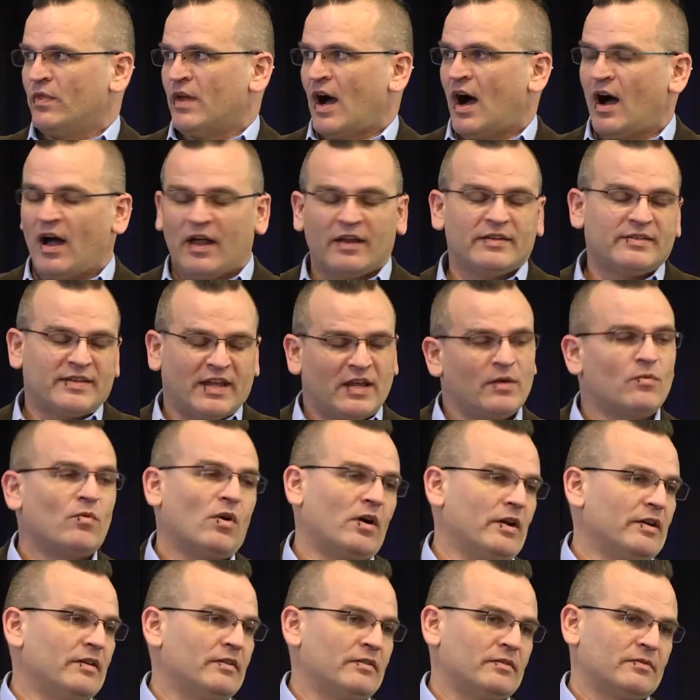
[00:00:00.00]
On day
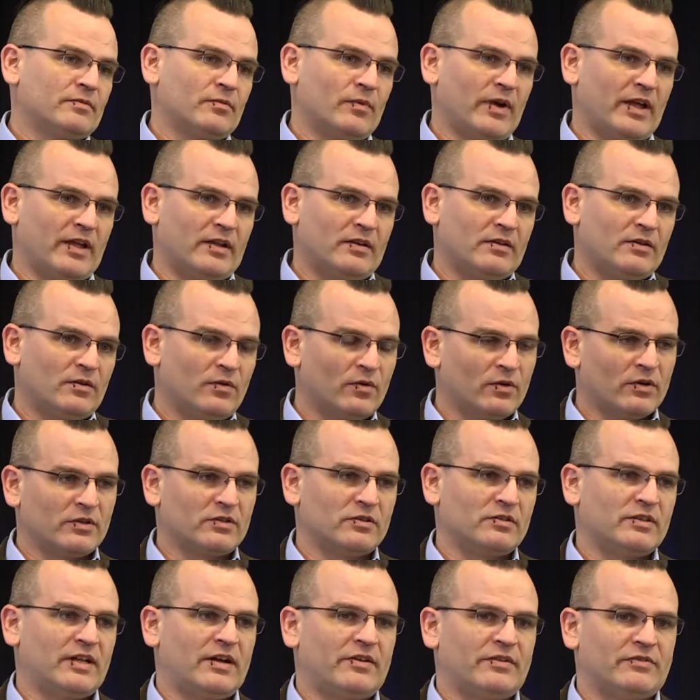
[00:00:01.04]
one, when Oracle
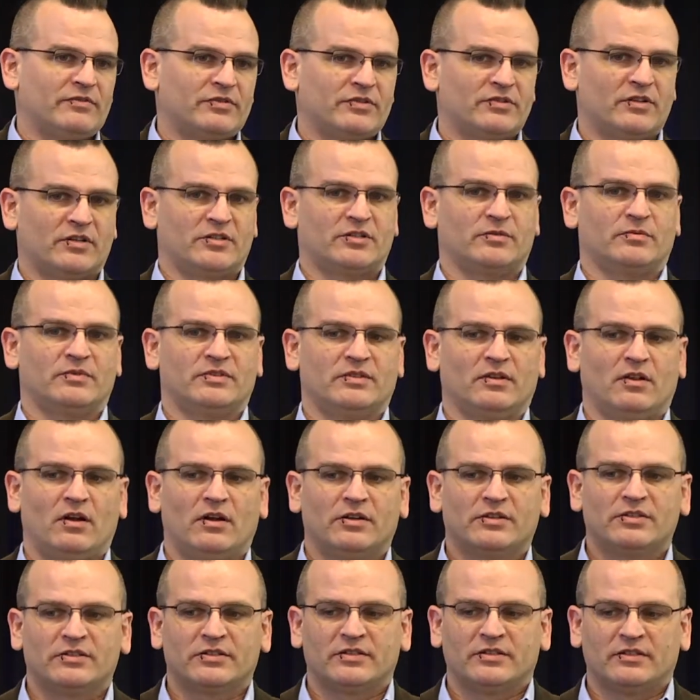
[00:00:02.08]
Cloud Infrastructure was
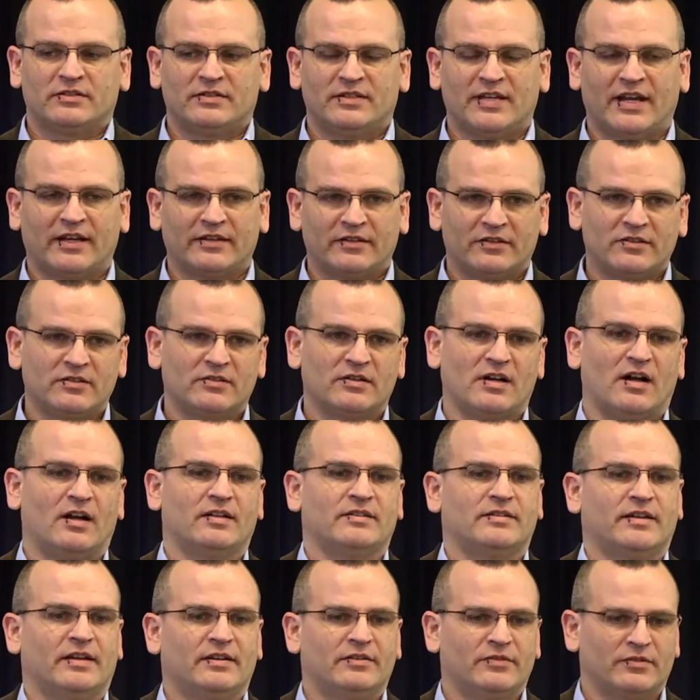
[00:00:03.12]
launched, technical
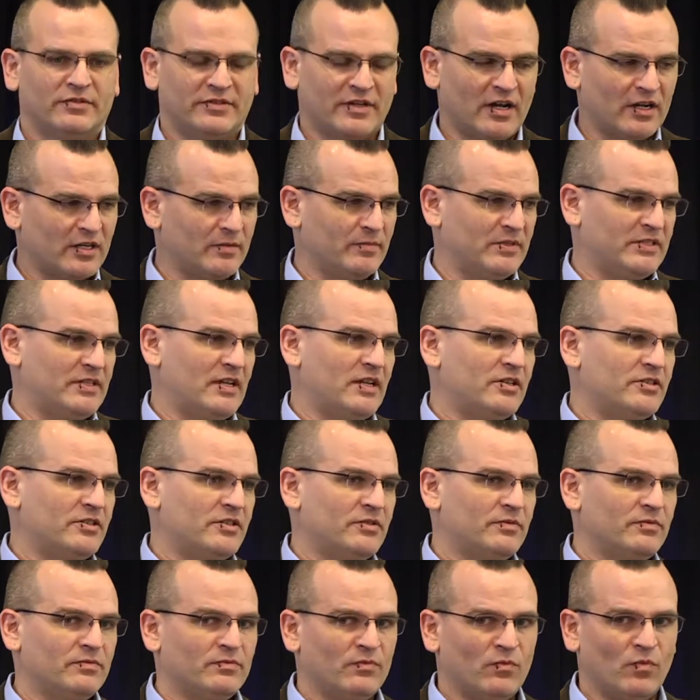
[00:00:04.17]
content or
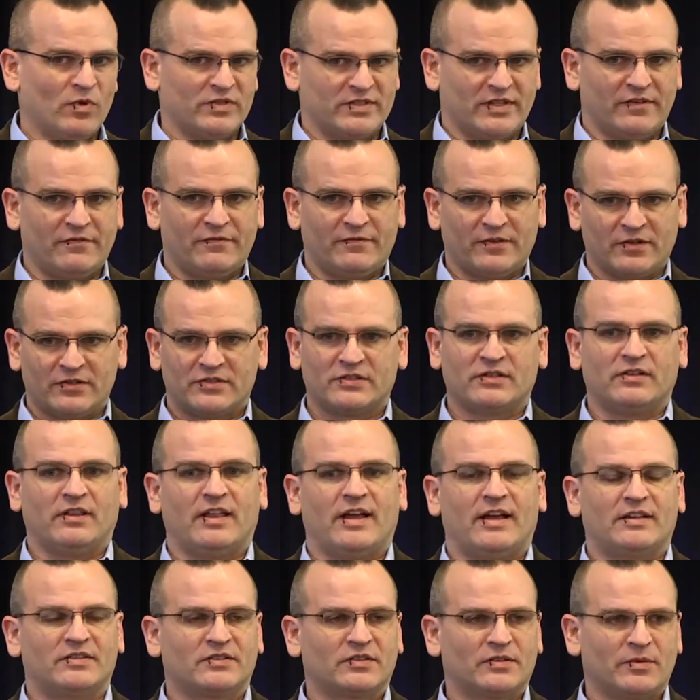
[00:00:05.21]
documentation was a
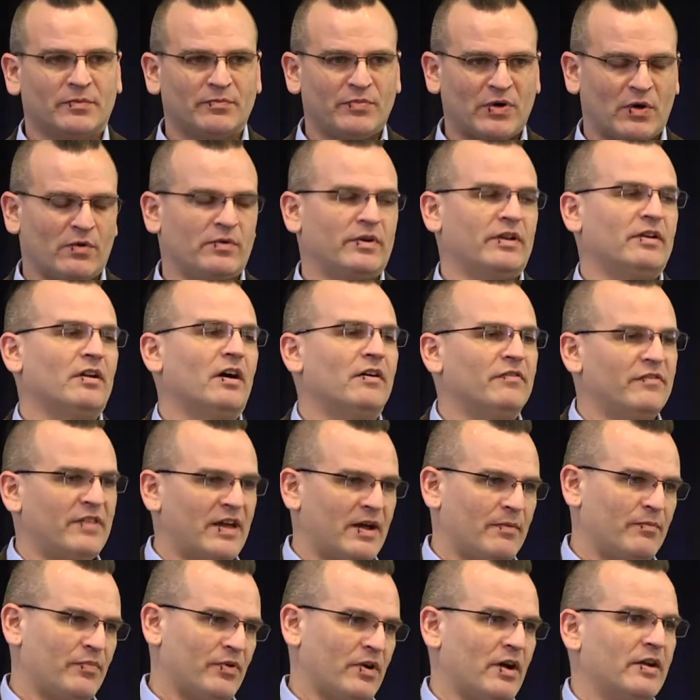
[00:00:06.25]
first-class component of
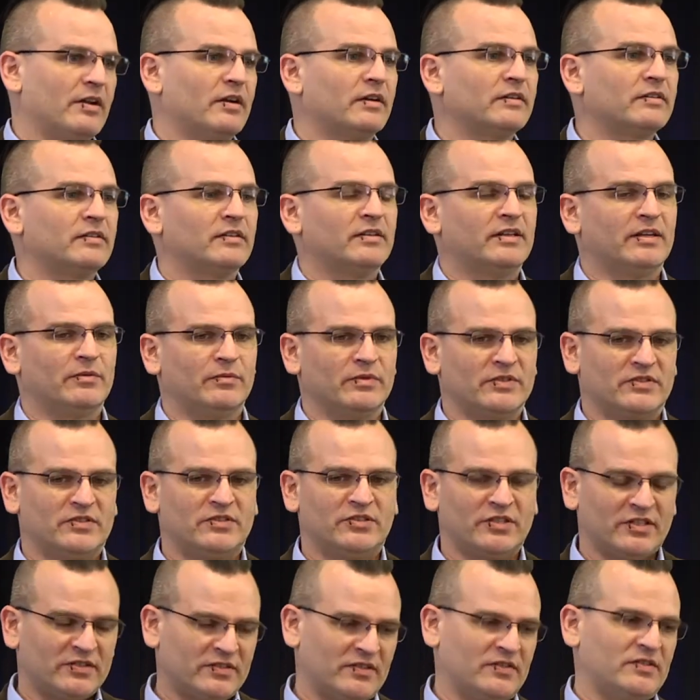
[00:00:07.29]
that product. It was
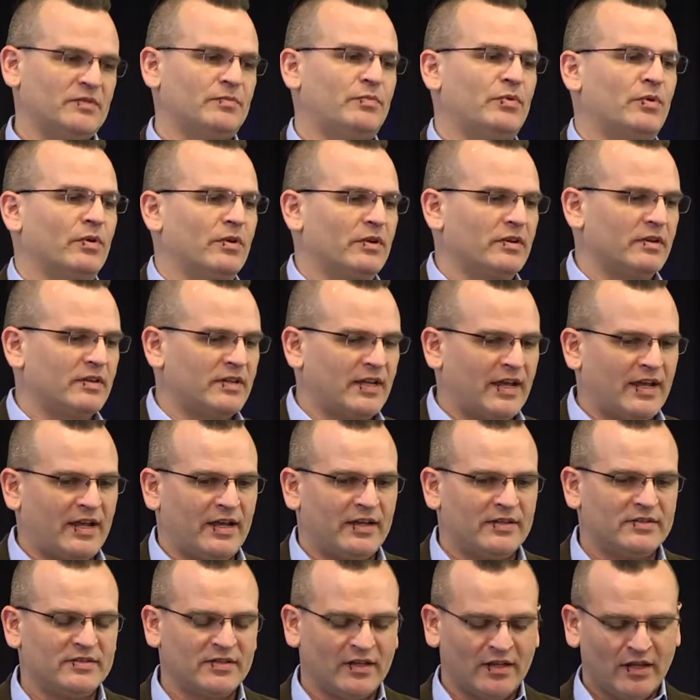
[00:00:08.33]
just as important
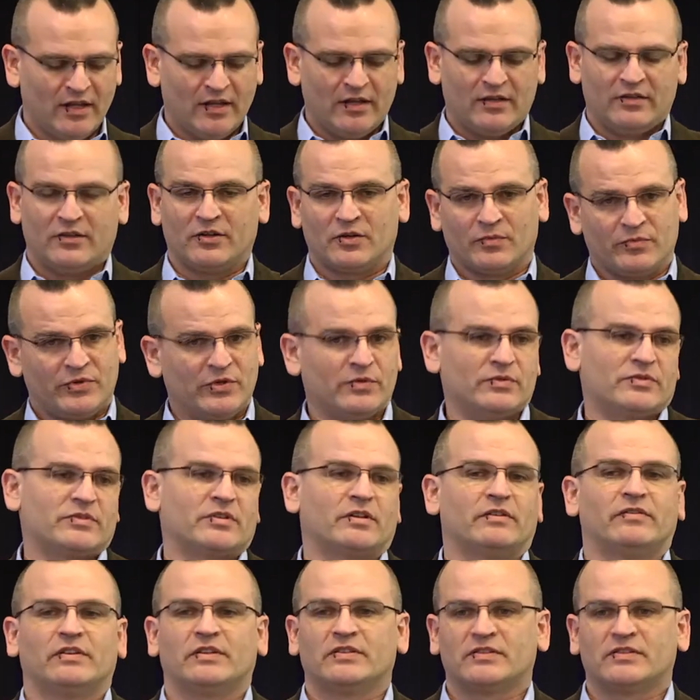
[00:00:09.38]
as the compute
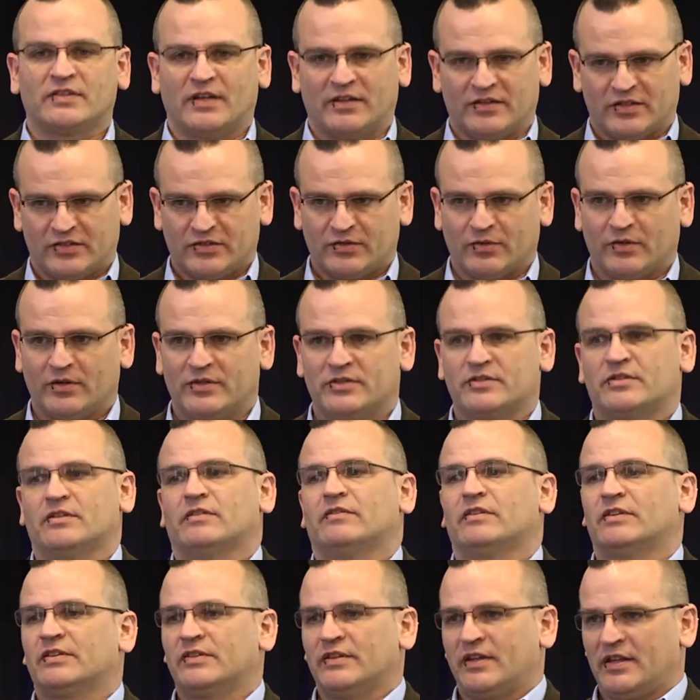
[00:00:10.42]
service and the storage
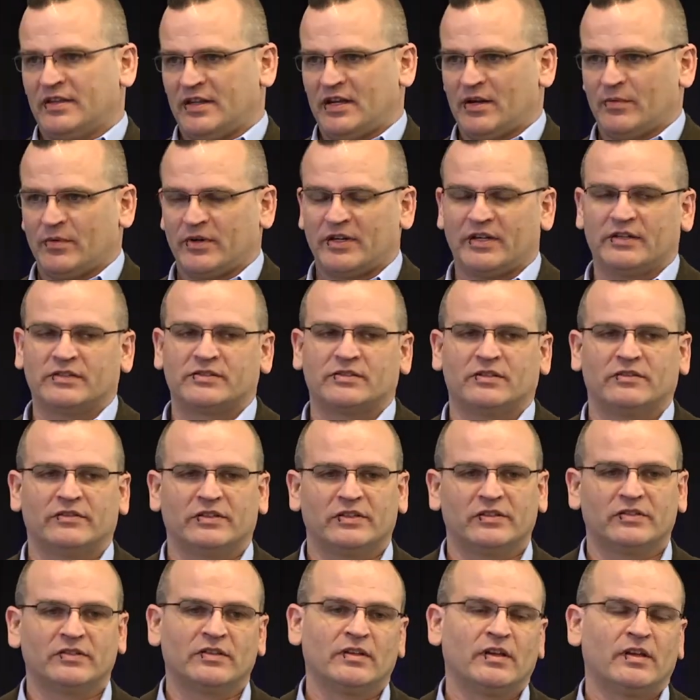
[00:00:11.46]
service and the networking
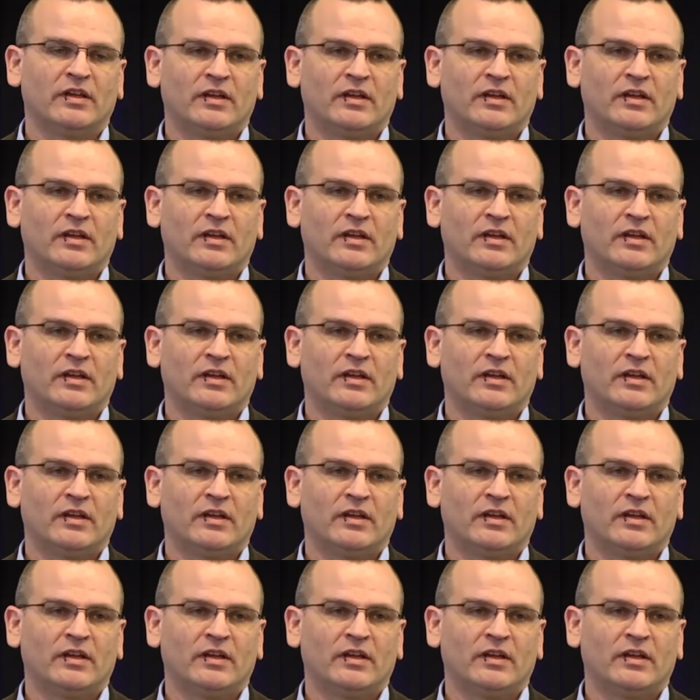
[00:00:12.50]
service.